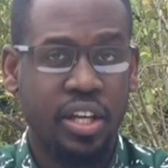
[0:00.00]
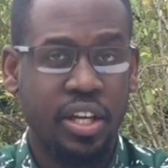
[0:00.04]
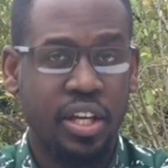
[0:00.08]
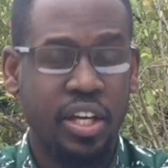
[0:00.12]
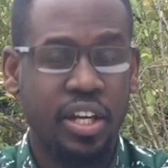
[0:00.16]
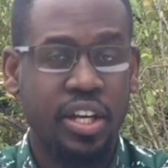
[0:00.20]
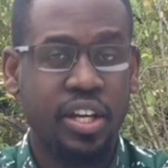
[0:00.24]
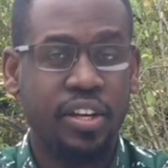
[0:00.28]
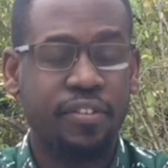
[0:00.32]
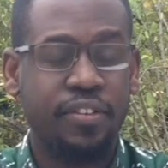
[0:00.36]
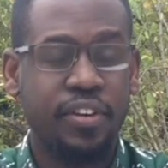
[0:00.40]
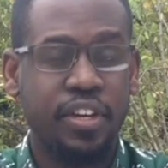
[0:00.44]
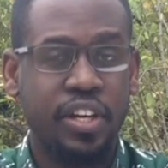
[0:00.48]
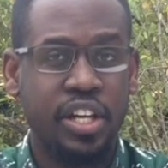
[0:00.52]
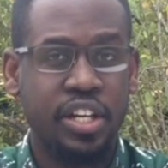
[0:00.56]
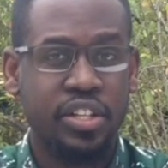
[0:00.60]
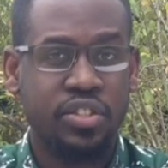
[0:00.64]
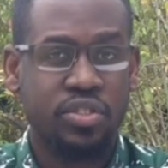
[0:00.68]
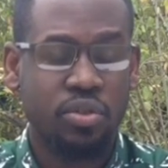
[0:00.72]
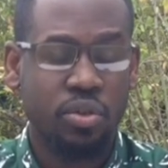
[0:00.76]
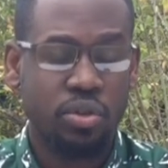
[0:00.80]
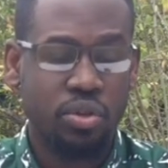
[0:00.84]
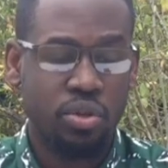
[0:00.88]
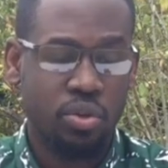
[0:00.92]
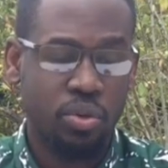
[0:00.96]
And if he does
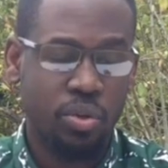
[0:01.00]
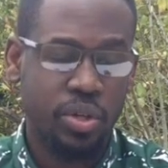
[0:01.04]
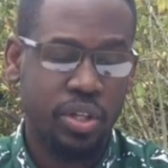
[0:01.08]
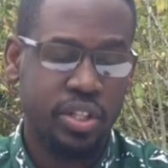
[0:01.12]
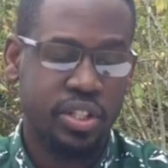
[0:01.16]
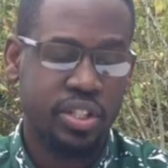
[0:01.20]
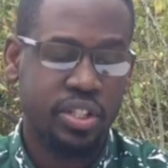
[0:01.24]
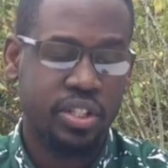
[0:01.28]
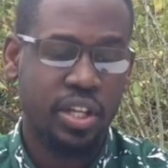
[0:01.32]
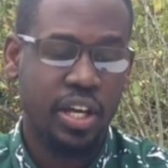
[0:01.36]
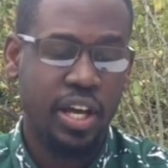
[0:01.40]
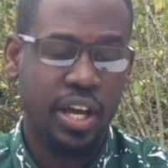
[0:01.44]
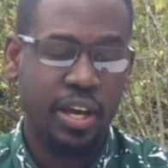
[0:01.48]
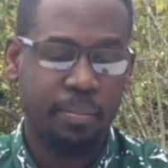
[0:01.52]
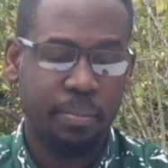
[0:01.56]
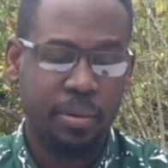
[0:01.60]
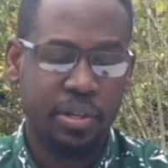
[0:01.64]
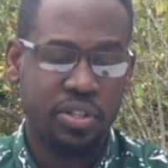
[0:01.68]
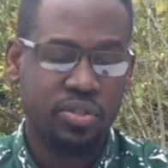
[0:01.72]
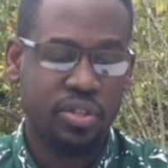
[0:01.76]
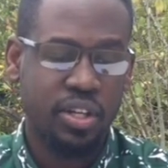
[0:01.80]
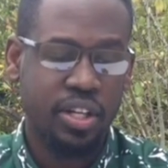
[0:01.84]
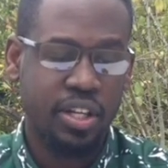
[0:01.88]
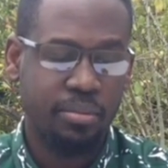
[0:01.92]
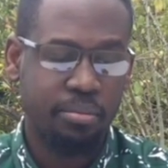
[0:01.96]
not do it, I
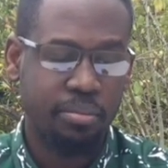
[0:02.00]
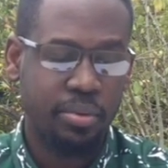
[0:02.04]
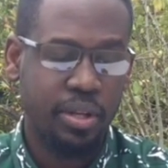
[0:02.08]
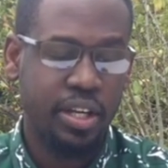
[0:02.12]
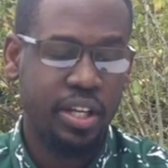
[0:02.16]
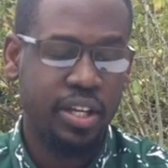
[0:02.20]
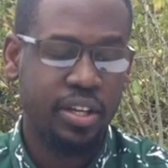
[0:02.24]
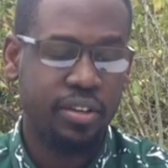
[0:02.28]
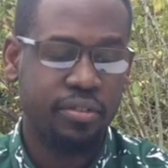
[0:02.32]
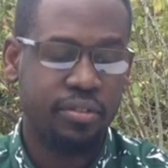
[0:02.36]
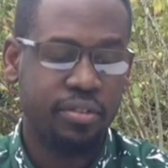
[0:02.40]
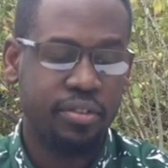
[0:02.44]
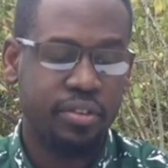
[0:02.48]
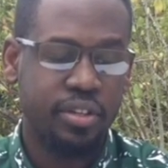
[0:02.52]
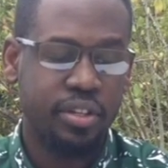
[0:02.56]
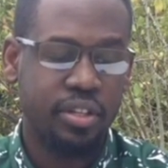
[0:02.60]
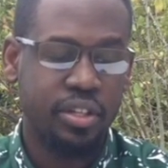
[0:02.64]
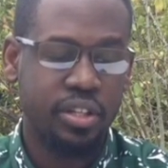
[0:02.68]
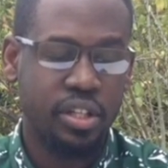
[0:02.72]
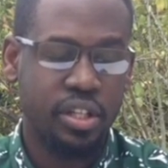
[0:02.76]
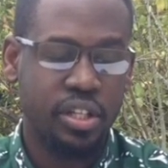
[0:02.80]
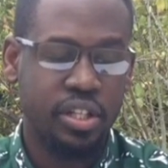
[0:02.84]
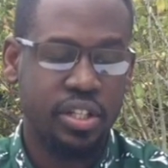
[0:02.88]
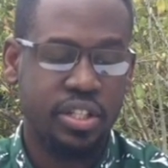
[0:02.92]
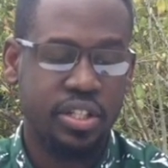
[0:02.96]
personally believe
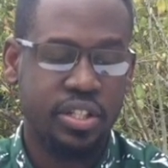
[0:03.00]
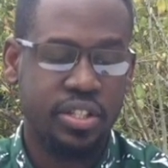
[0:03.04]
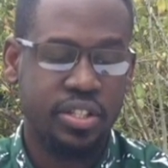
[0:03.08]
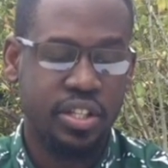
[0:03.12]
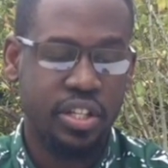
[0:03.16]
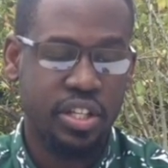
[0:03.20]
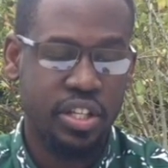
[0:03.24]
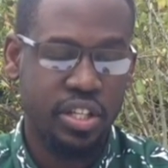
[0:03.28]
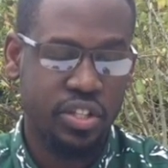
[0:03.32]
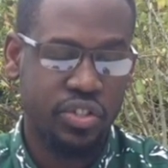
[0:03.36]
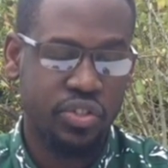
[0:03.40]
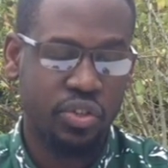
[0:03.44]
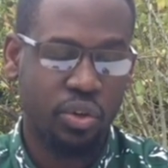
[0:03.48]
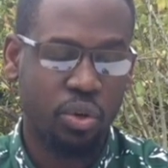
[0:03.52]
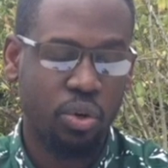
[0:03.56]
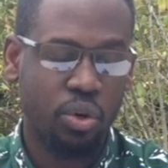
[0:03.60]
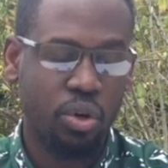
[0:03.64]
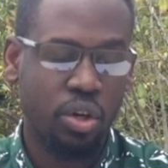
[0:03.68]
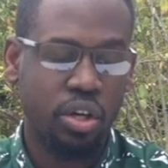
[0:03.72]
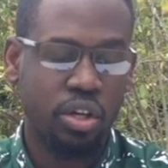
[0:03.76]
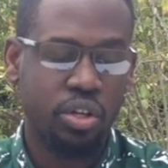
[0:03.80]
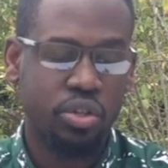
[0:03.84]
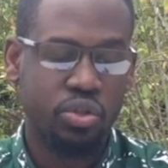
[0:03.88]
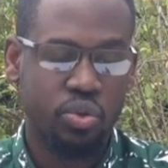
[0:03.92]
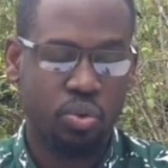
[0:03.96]
it is his
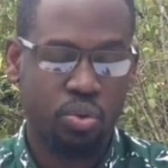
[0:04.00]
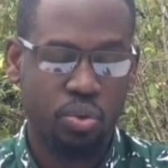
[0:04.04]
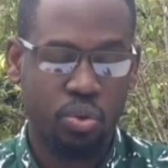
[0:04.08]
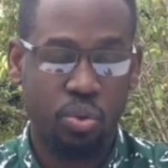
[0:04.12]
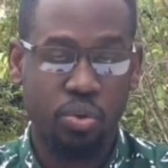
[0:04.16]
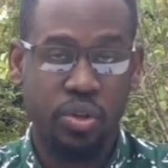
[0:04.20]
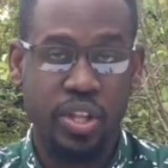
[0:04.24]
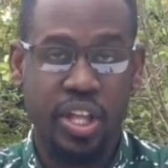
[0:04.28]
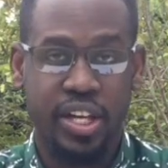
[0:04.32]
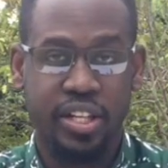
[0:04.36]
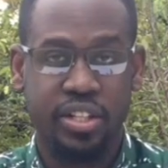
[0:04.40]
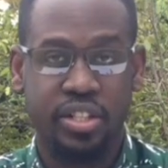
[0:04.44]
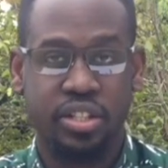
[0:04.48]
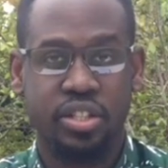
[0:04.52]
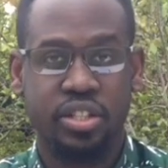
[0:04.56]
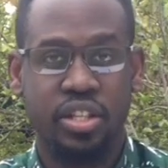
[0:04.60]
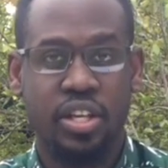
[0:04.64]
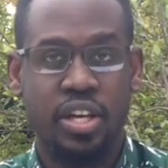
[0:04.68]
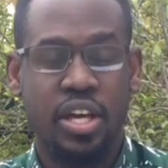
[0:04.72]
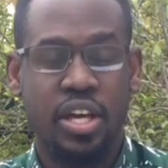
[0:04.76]
role to do that.